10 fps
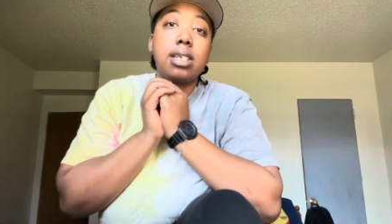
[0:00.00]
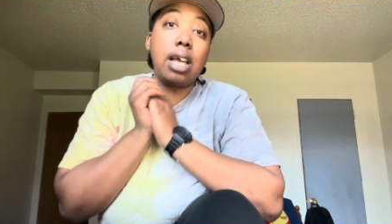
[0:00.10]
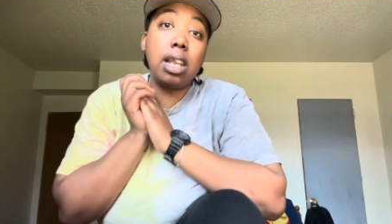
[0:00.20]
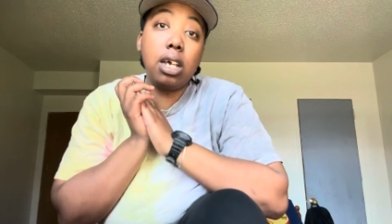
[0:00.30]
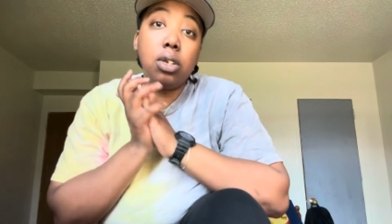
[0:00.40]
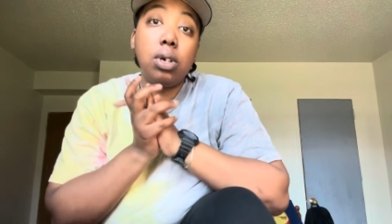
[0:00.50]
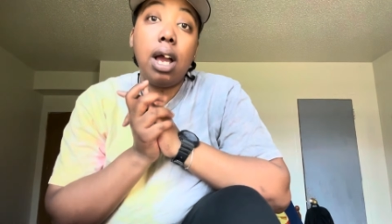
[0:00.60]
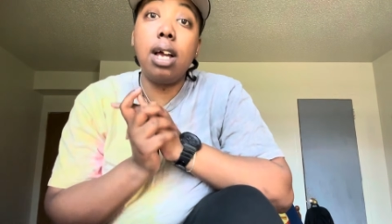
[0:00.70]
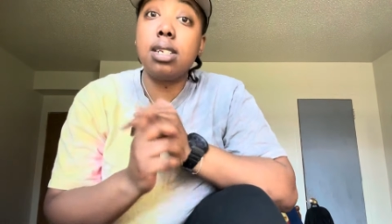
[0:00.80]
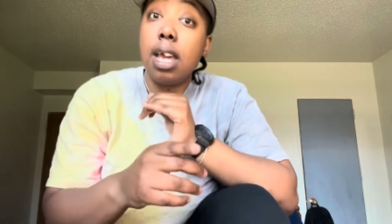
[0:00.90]
I love you
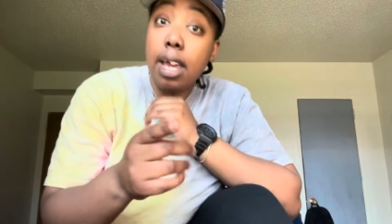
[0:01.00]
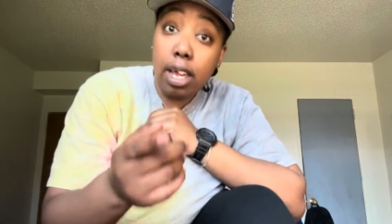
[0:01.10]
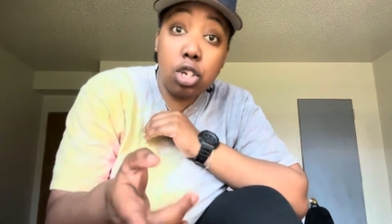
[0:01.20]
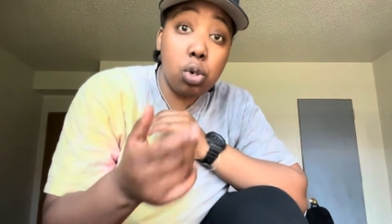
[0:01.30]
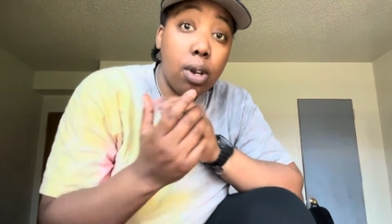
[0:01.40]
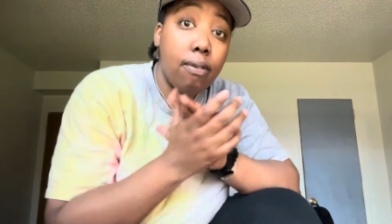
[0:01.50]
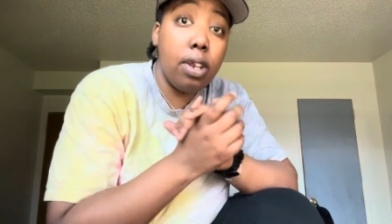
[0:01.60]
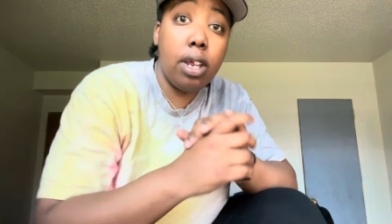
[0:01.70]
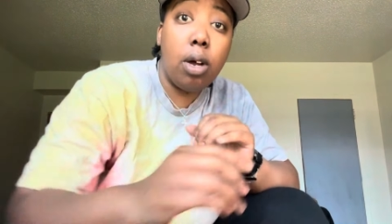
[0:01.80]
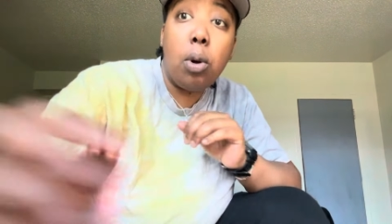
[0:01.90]
guys. Enjoy the
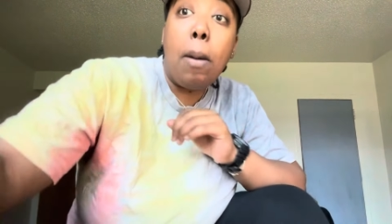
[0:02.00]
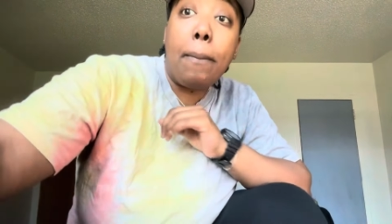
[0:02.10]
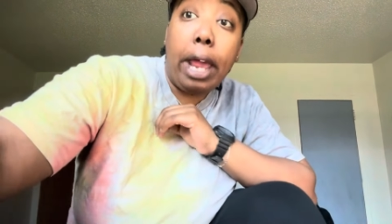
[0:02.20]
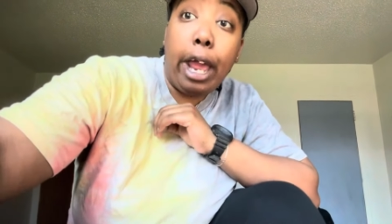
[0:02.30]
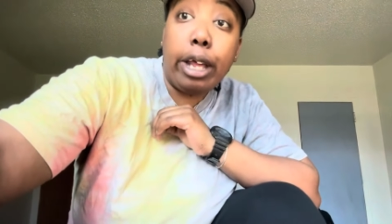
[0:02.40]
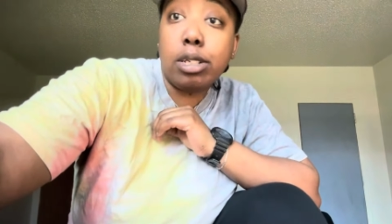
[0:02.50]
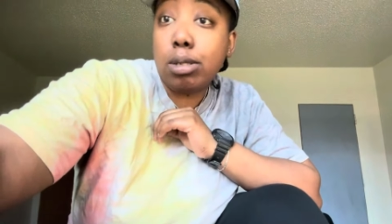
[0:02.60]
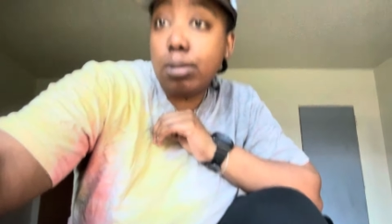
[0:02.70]
video. Peace.